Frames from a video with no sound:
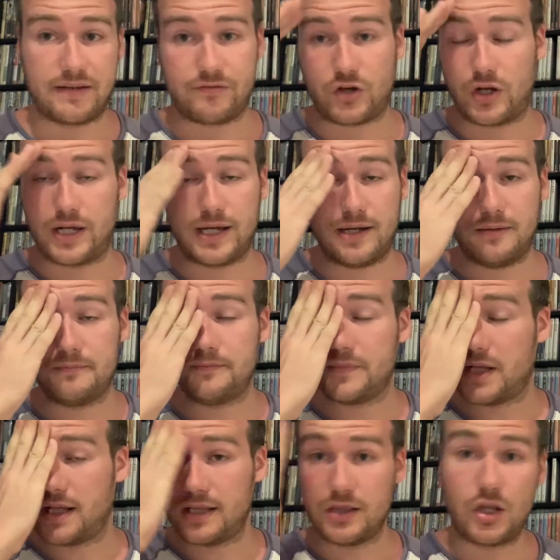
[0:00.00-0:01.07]
I've got
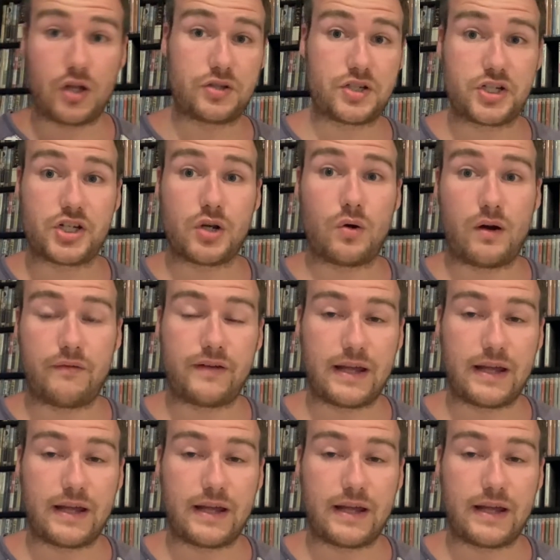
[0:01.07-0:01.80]
a lot to show off.